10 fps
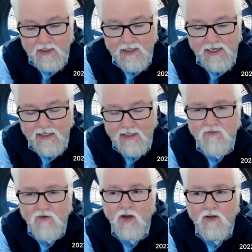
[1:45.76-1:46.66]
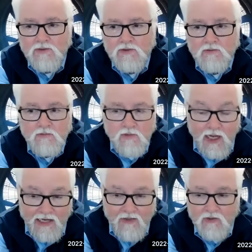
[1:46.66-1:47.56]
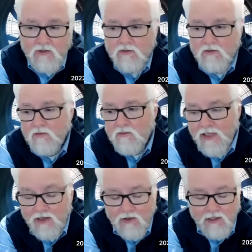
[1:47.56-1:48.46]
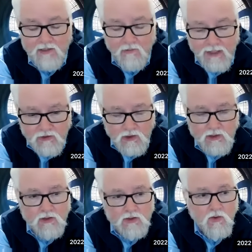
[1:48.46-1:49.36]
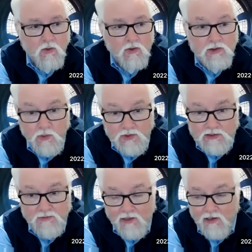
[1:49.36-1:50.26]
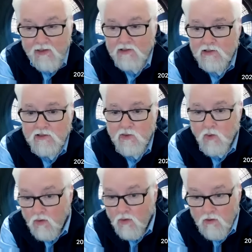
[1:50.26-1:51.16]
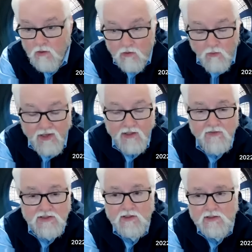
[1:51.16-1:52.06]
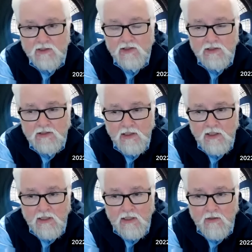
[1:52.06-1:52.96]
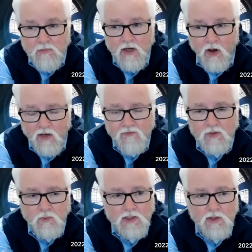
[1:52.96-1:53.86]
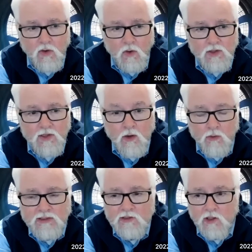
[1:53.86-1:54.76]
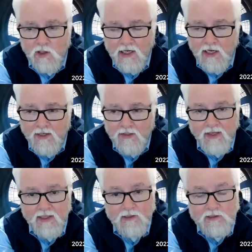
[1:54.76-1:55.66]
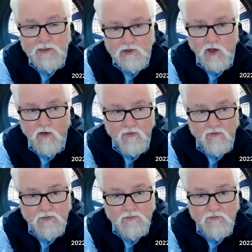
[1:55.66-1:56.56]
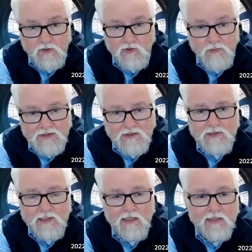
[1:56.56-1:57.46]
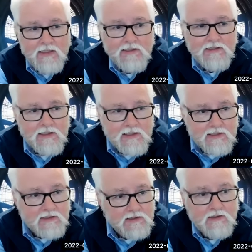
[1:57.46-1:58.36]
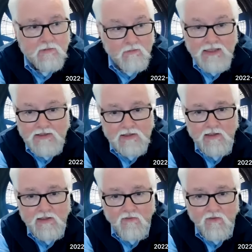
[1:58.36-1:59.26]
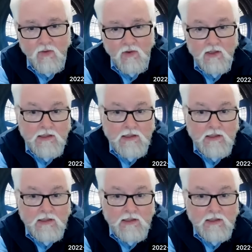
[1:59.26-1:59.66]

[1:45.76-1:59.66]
it involves either calculating a metric or doing some analysis or creating a visualization, but all of it with a goal that a human's going to look at it and make a decision off of it. So business analytics is basically for